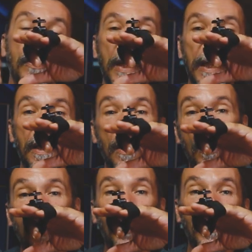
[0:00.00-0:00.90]
there,
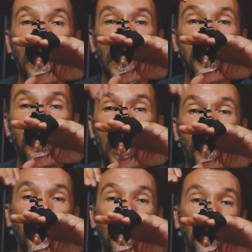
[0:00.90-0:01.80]
run the light on top
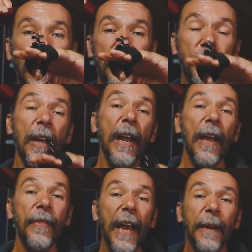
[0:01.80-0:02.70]
of your flash,
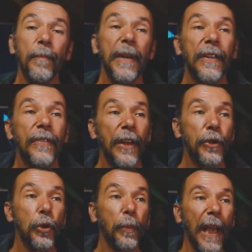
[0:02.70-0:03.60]
and that means
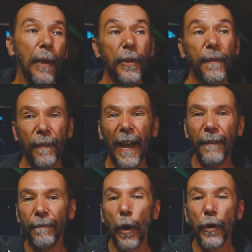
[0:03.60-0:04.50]
that you'll be able to
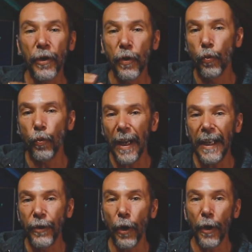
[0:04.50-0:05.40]
find focus in
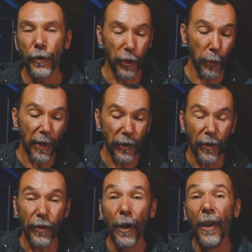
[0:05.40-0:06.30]
really dark
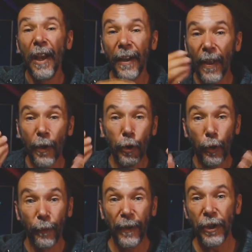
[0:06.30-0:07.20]
situations. So another
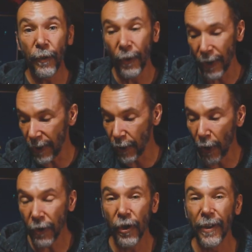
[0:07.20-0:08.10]
cool feature for this is
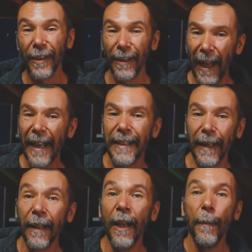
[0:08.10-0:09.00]
not just
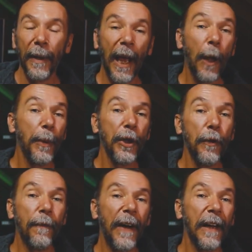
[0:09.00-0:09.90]
lighting, but helping
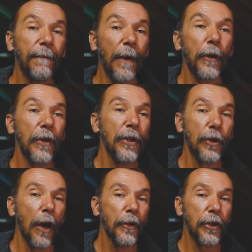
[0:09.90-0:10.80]
you find focus in
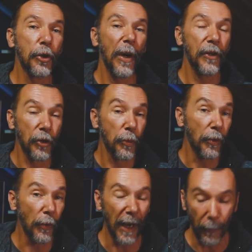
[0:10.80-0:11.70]
dark situations
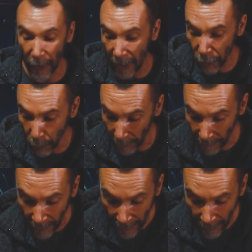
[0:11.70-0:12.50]
with your camera as well.